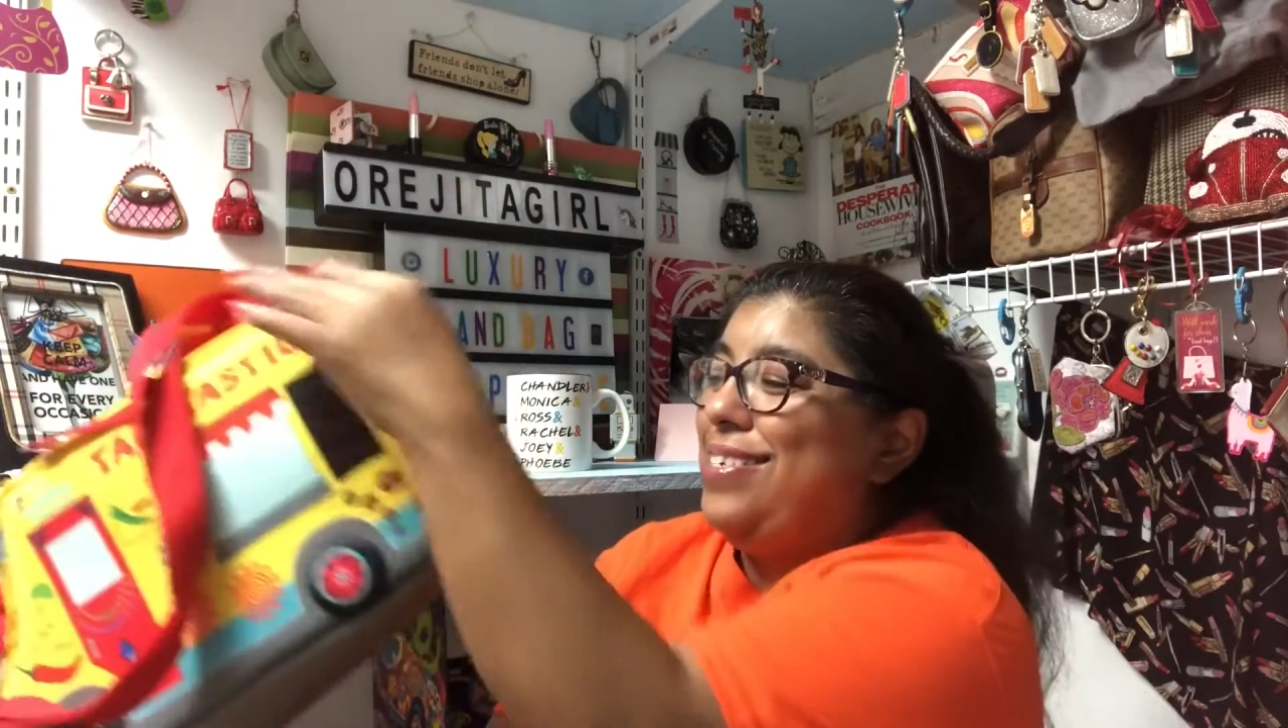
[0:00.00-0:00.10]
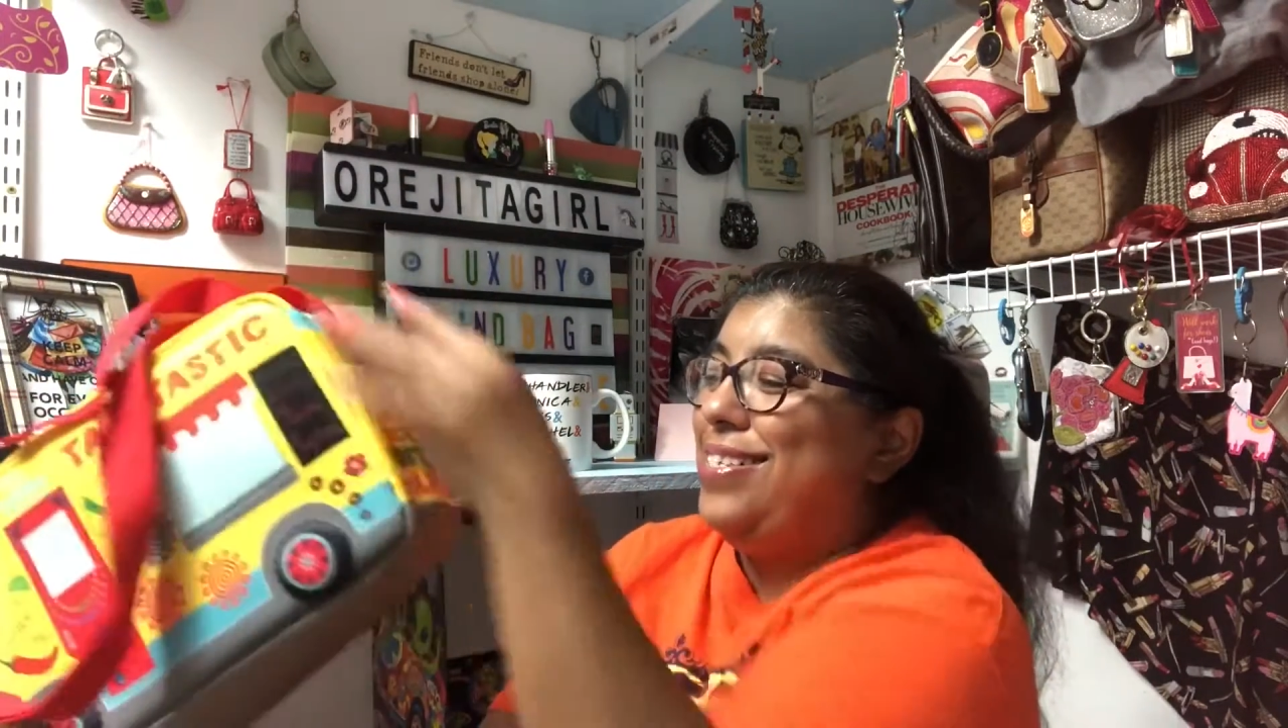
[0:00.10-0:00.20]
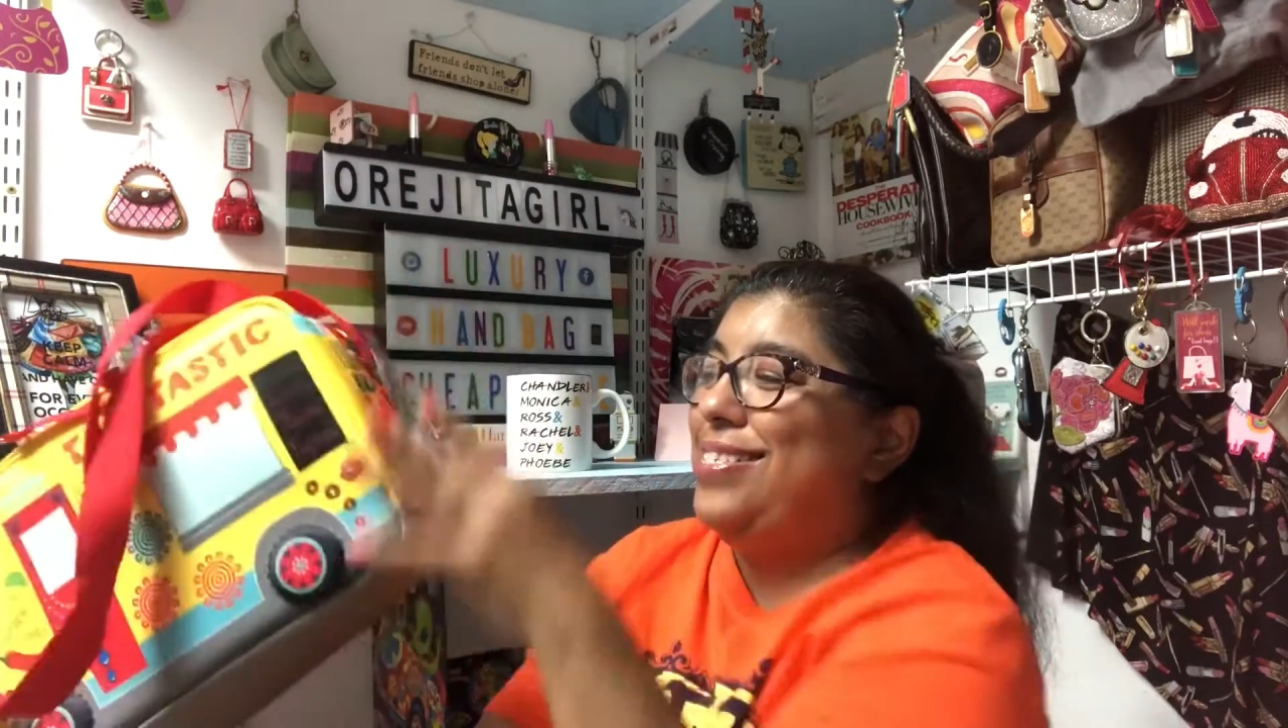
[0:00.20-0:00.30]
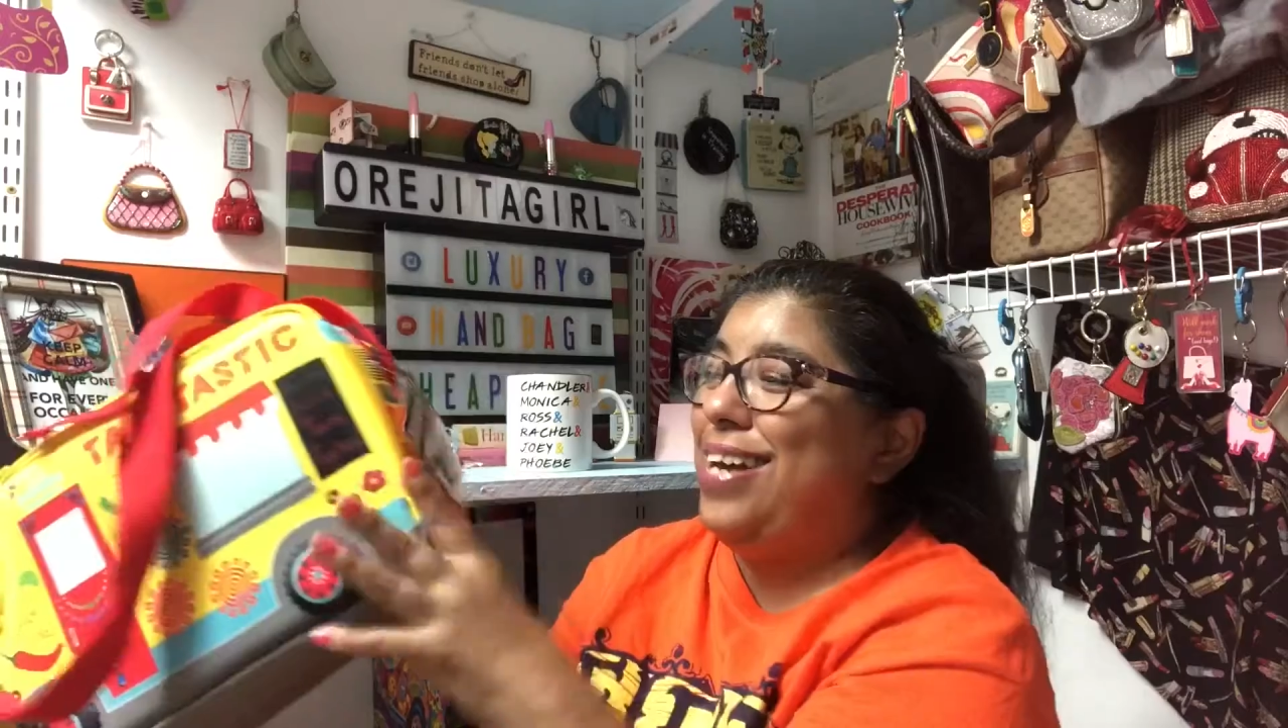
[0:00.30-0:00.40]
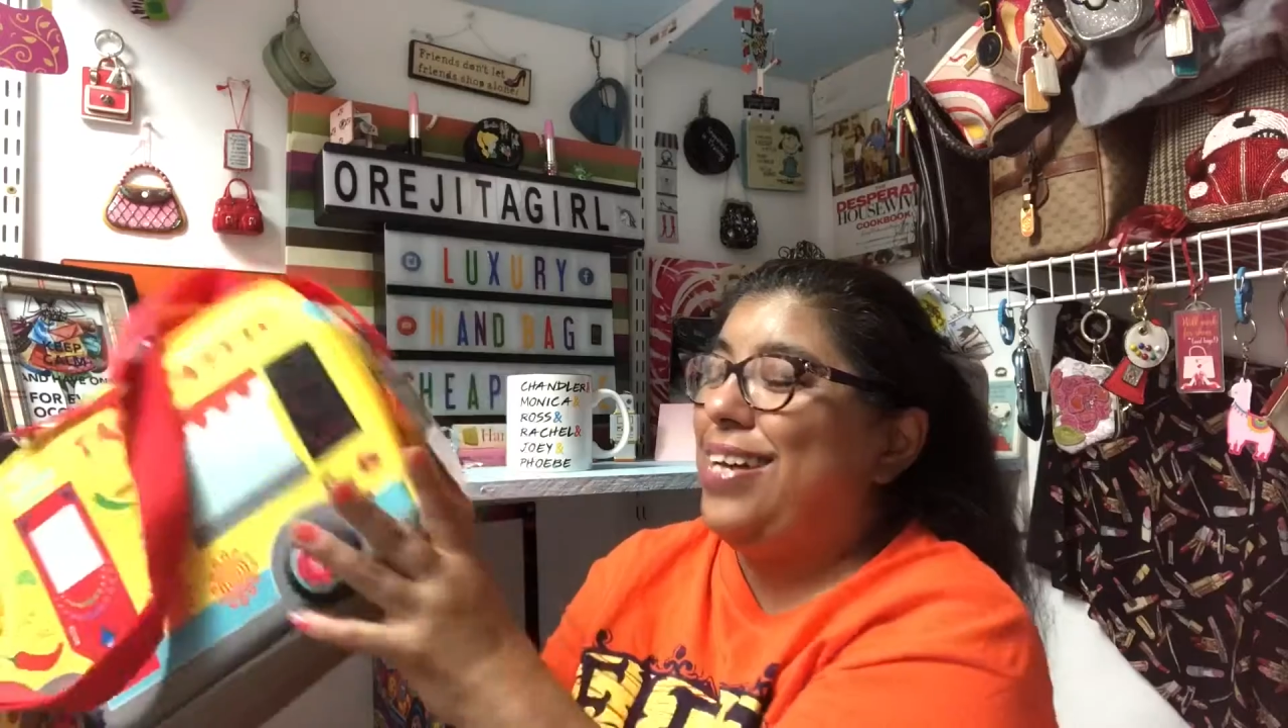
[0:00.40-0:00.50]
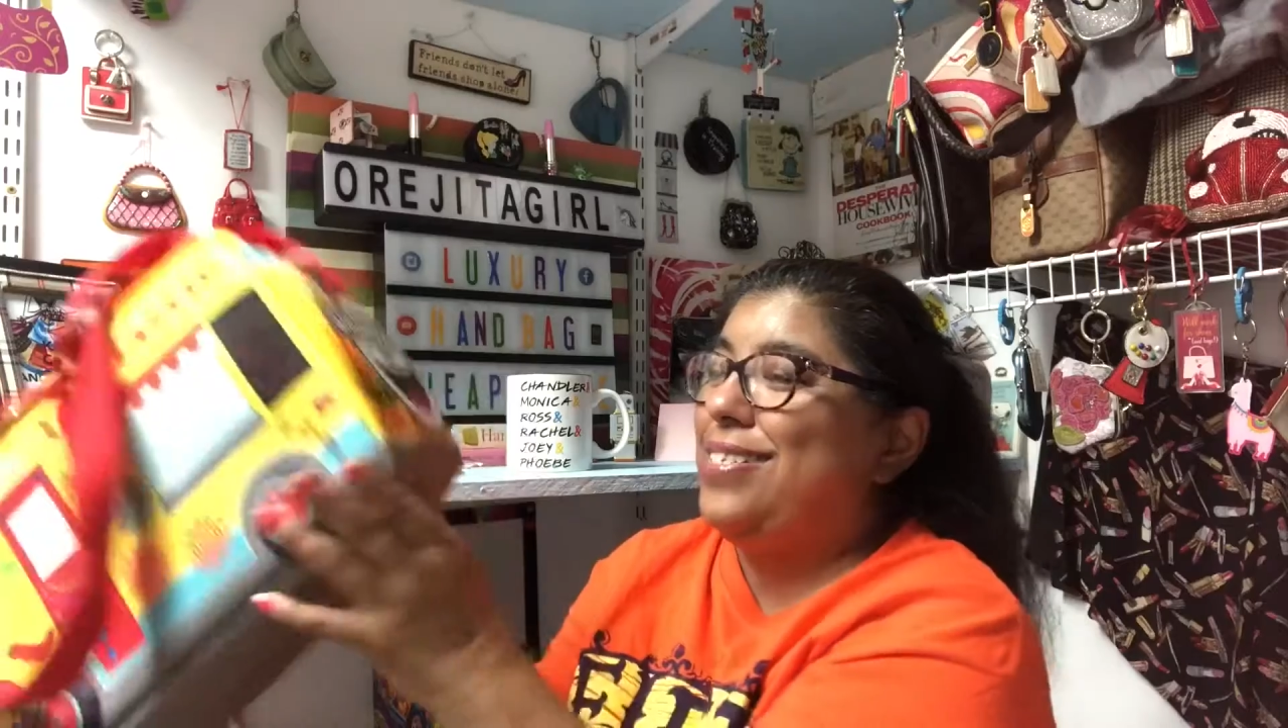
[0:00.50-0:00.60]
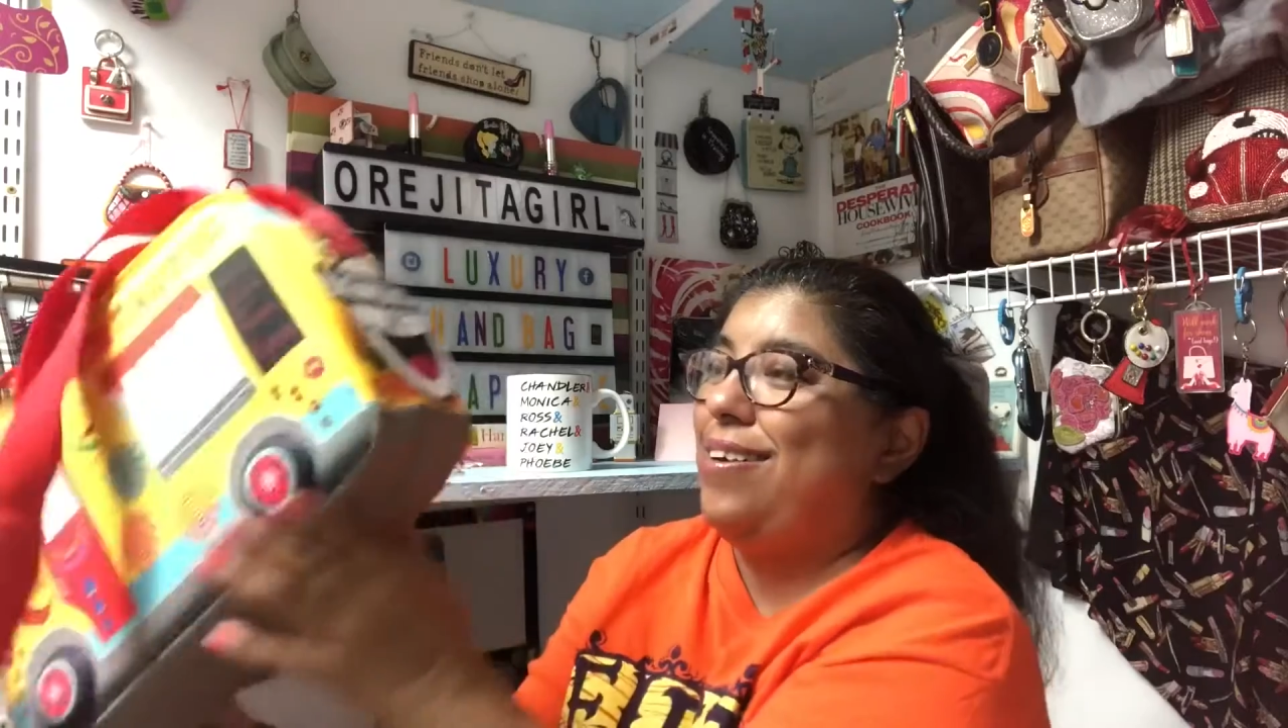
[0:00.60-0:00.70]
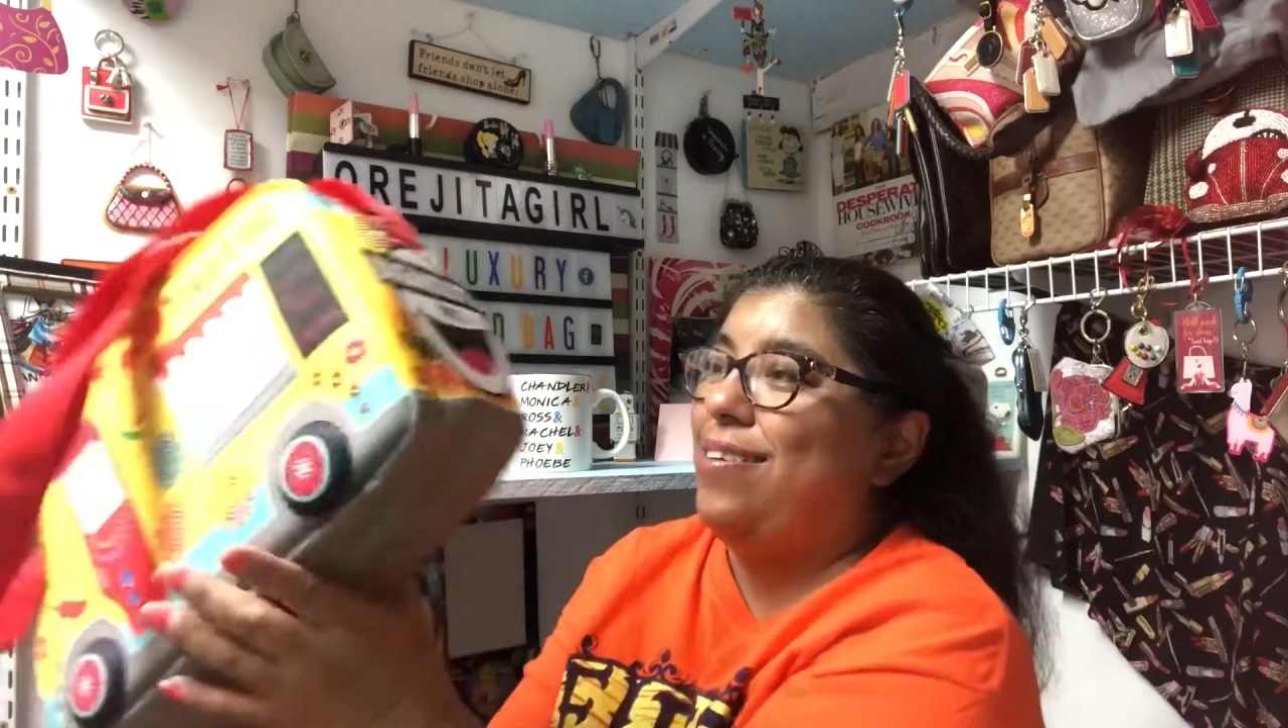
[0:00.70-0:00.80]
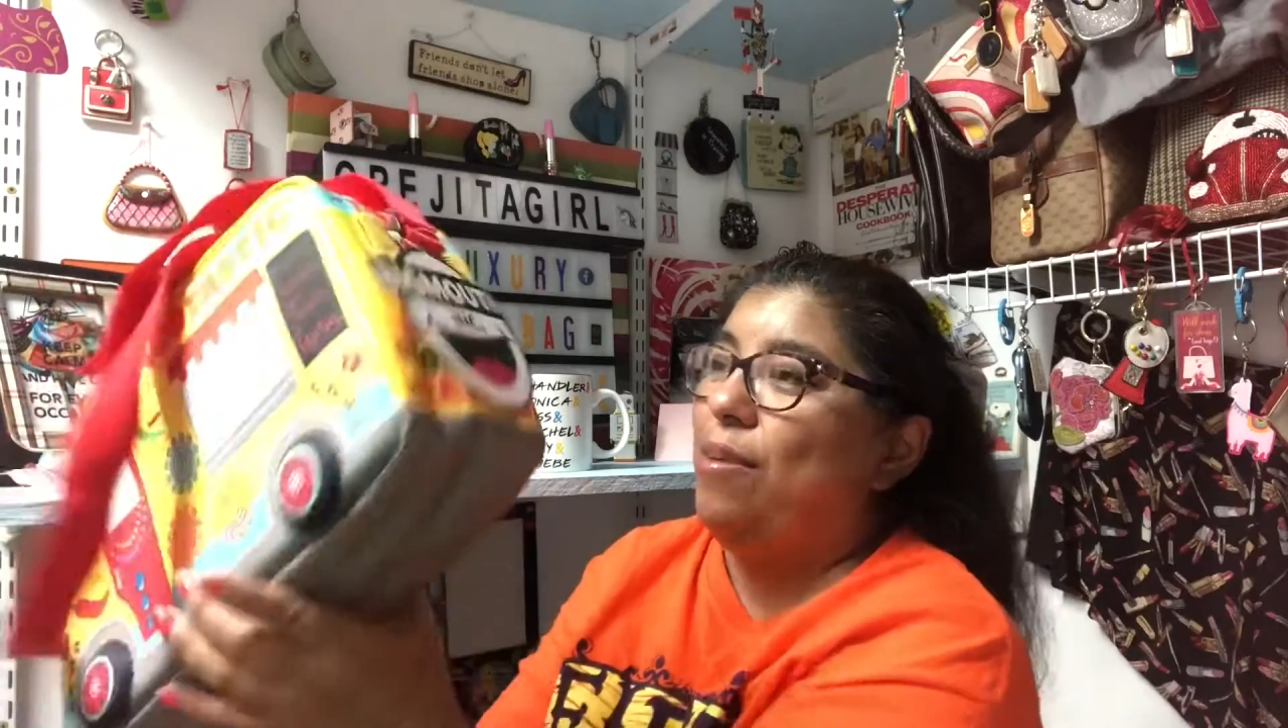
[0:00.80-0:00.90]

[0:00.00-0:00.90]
It says on